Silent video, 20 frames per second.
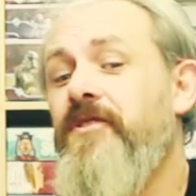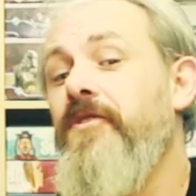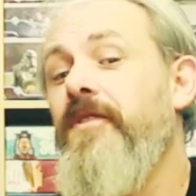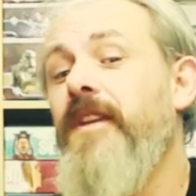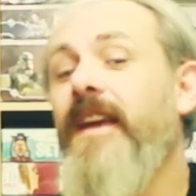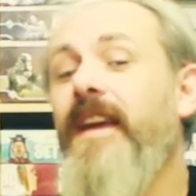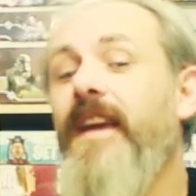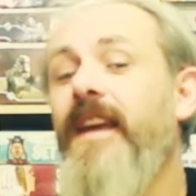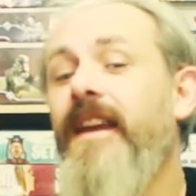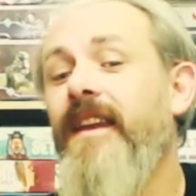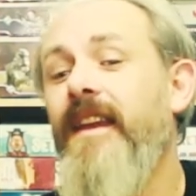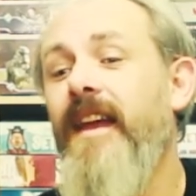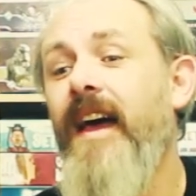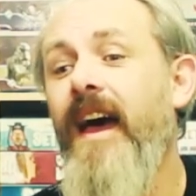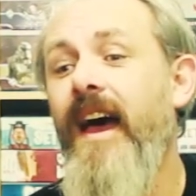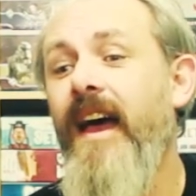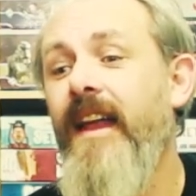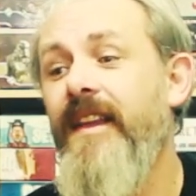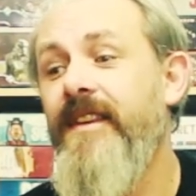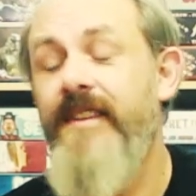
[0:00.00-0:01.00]
tuning in
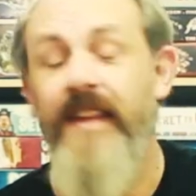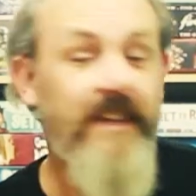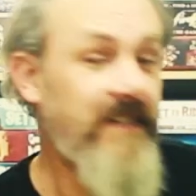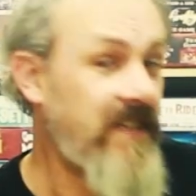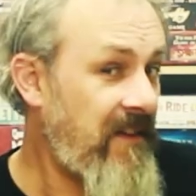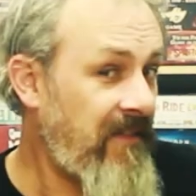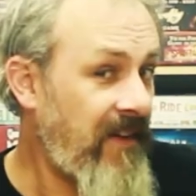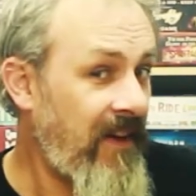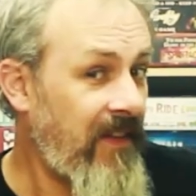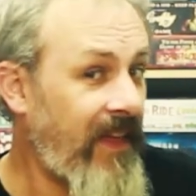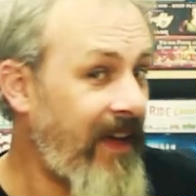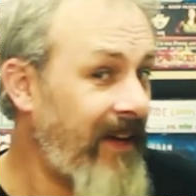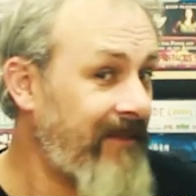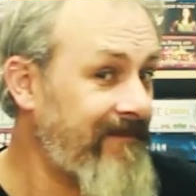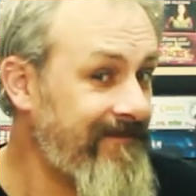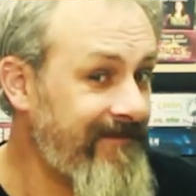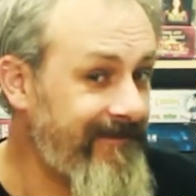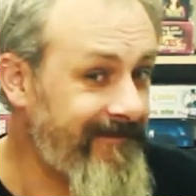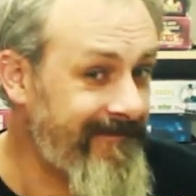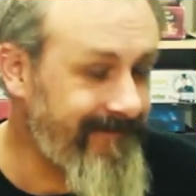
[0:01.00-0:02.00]
and stay safe out there.
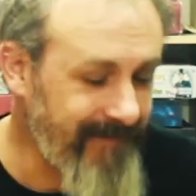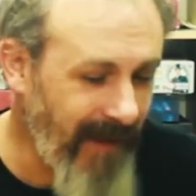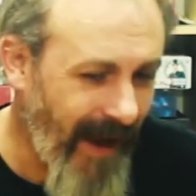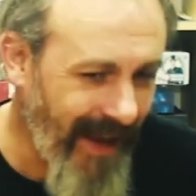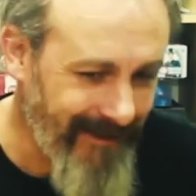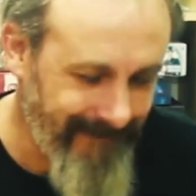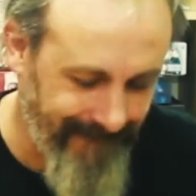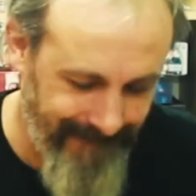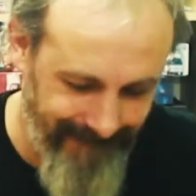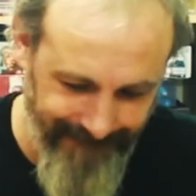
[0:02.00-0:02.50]
Bye.